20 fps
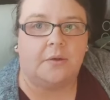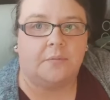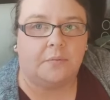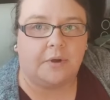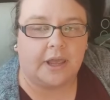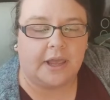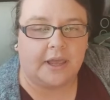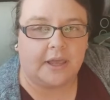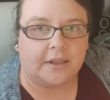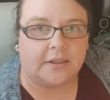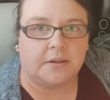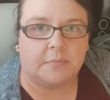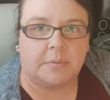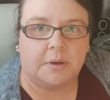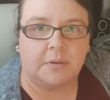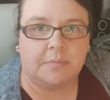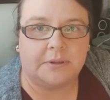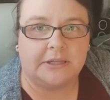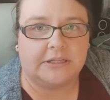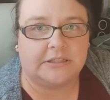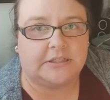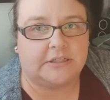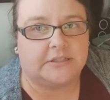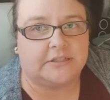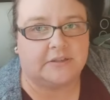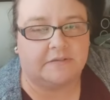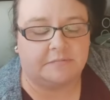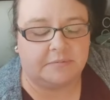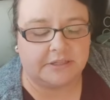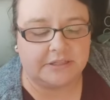where the
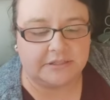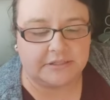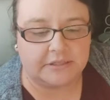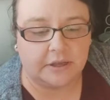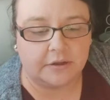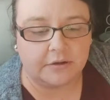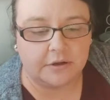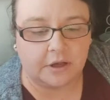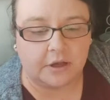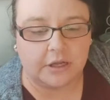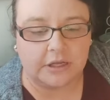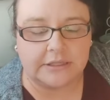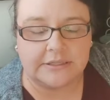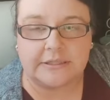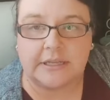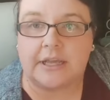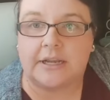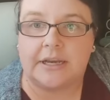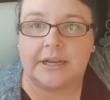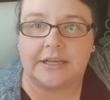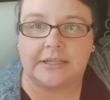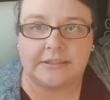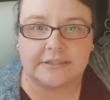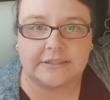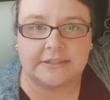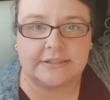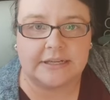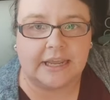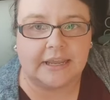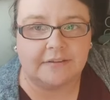publishers have been so nice, and
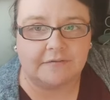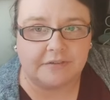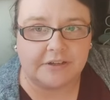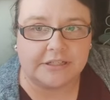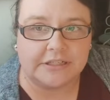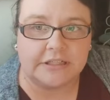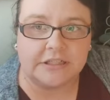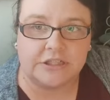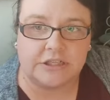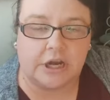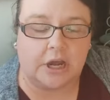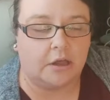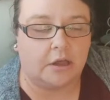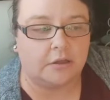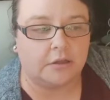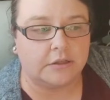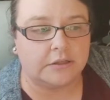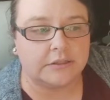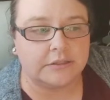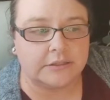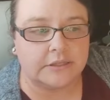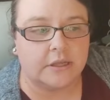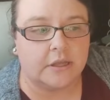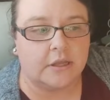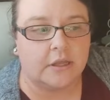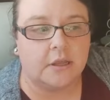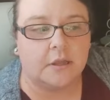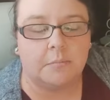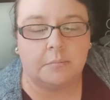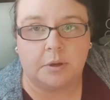that's David and Charles
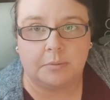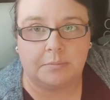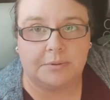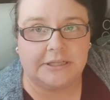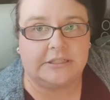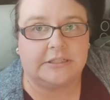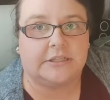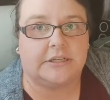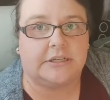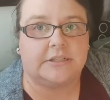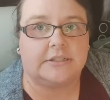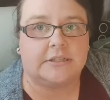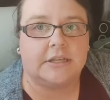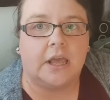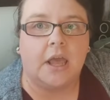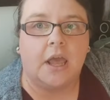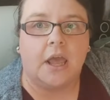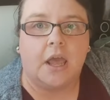Publishers,